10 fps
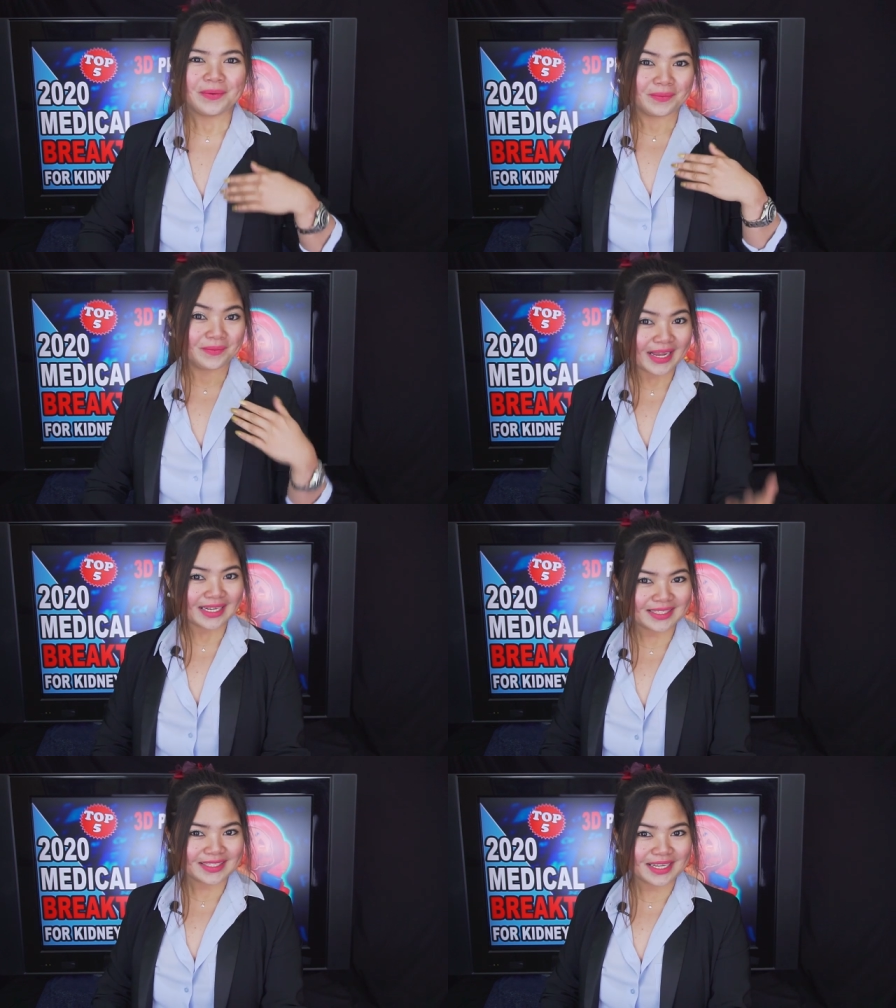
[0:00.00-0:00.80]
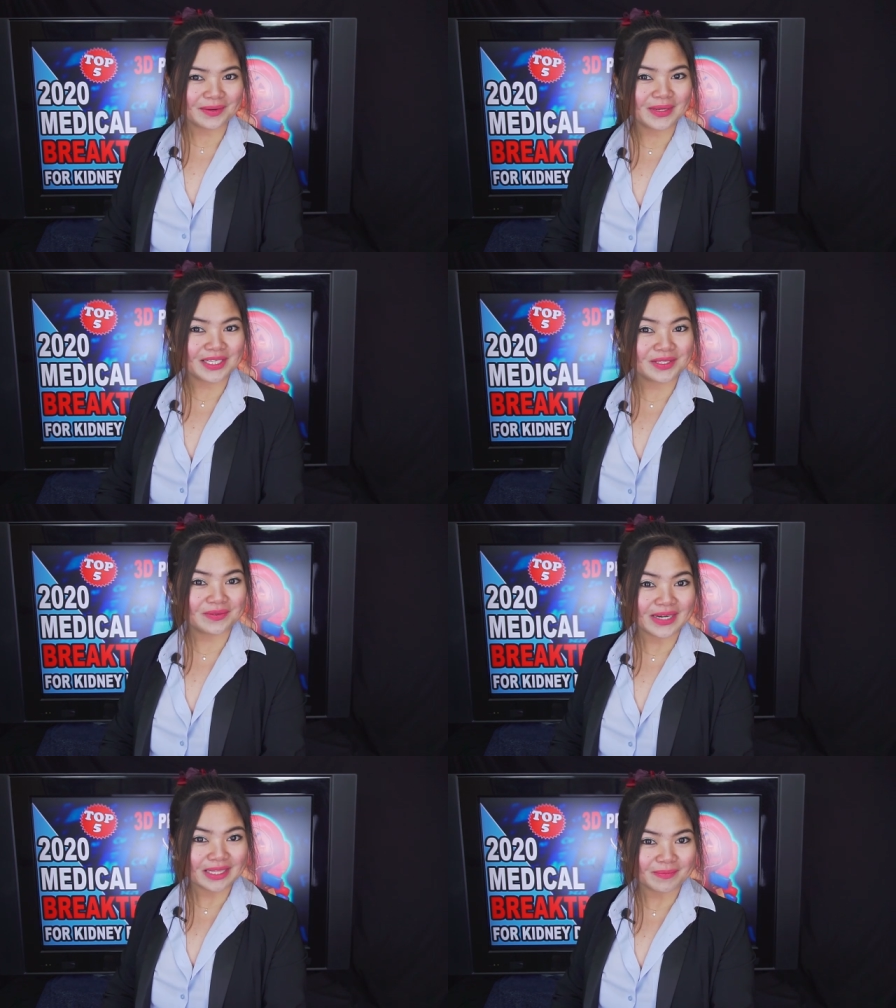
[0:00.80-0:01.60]
Ready to see which
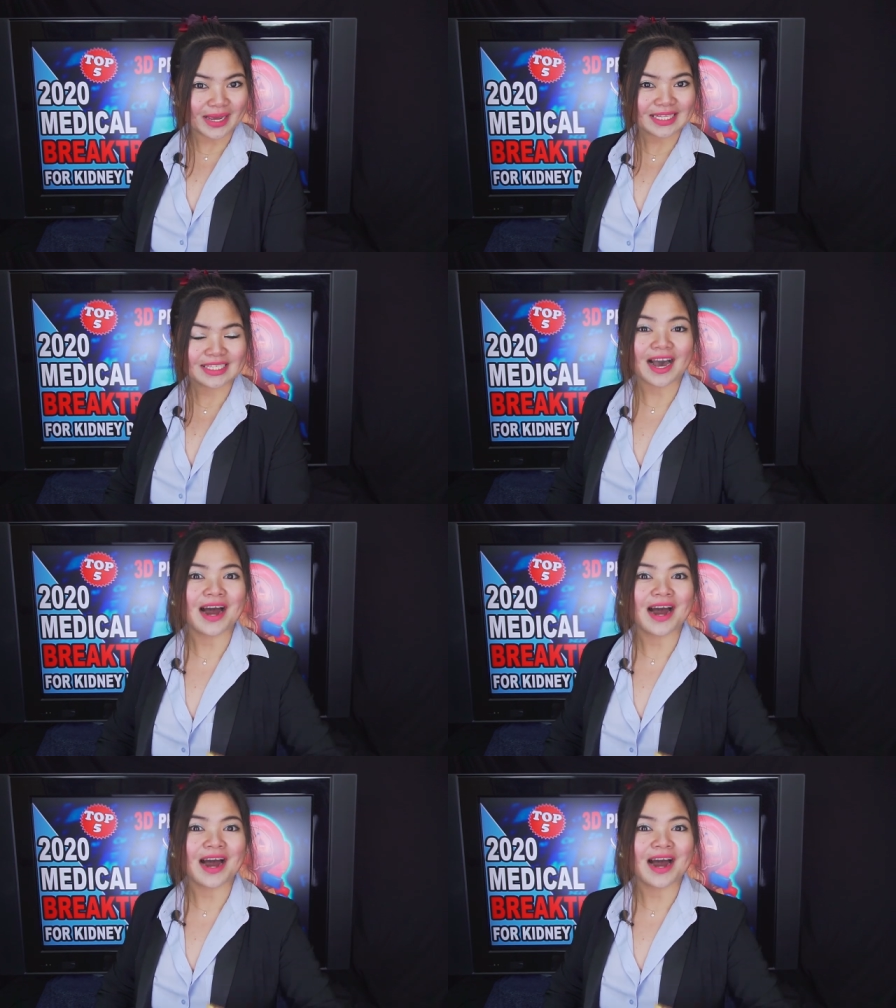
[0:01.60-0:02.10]
treatments